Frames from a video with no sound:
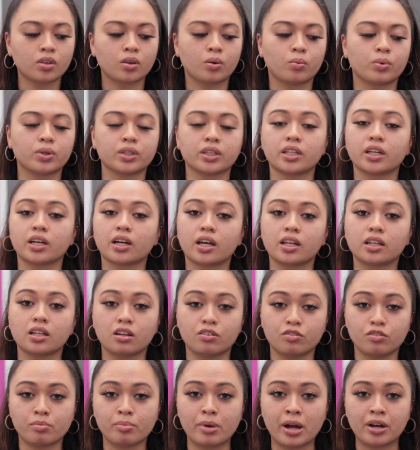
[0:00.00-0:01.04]
One thing I
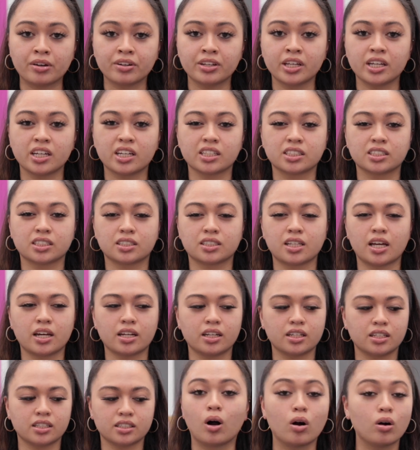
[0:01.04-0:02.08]
love about it, it's
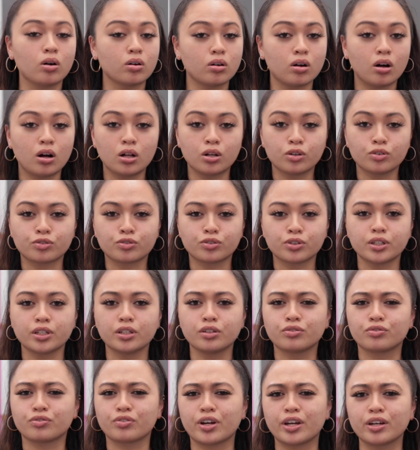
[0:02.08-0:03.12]
that it's
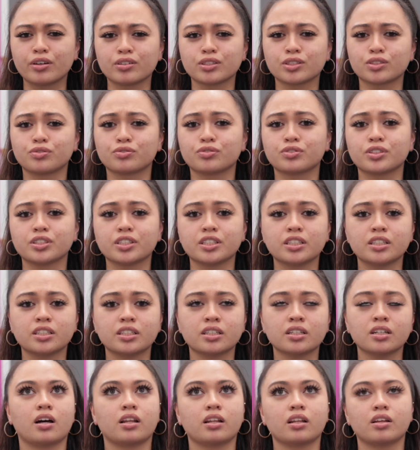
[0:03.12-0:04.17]
alcohol-free,
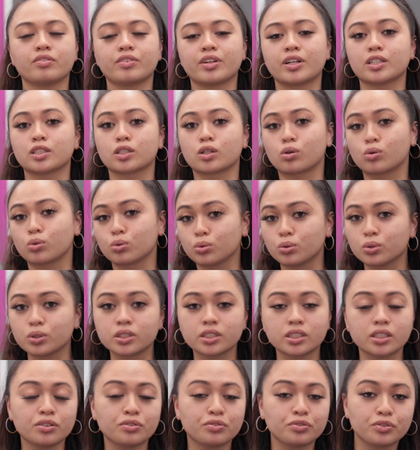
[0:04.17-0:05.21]
fragrance-free. I love that it's
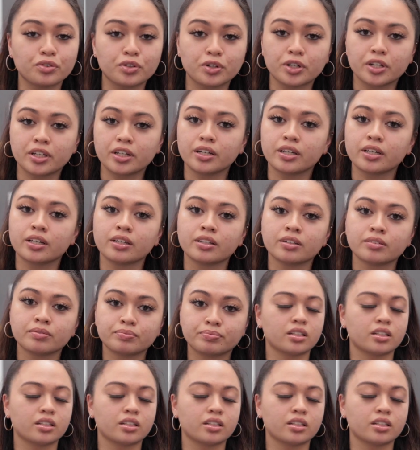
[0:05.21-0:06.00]
cruelty-free.